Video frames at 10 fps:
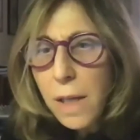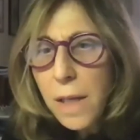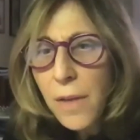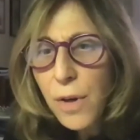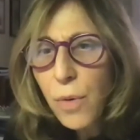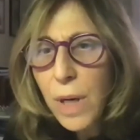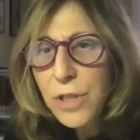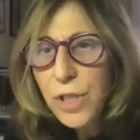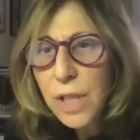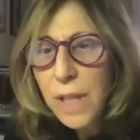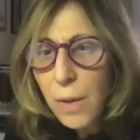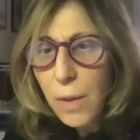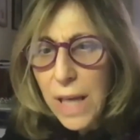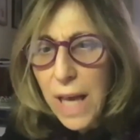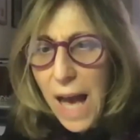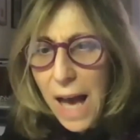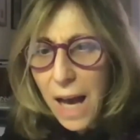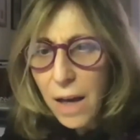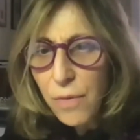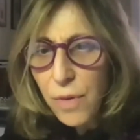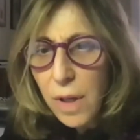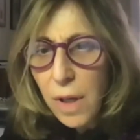Another question that we have